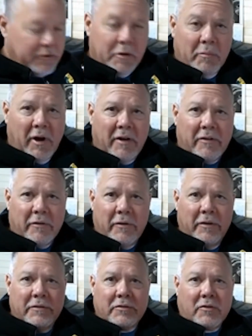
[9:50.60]
your mother
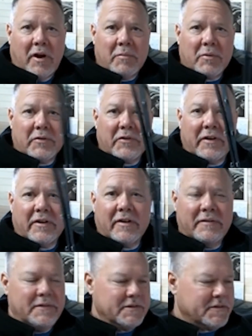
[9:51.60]
scrapers
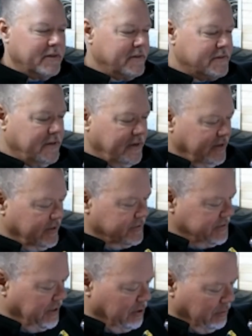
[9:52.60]
here. These things here,
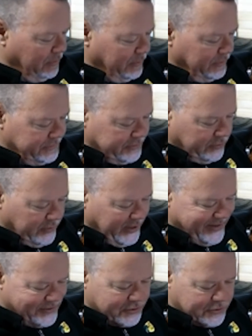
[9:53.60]
terrible to
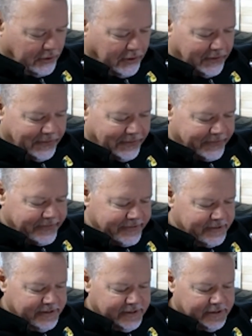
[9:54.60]
install.
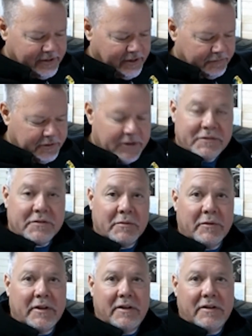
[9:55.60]
I've done some
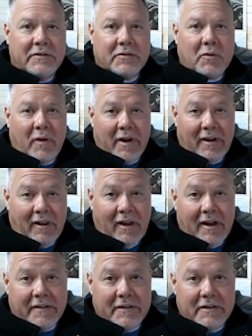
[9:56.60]
of these, quite a
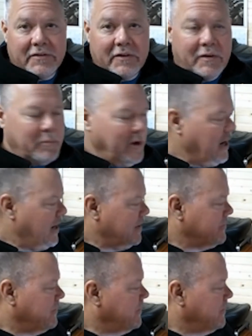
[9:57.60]
lot of these in the past.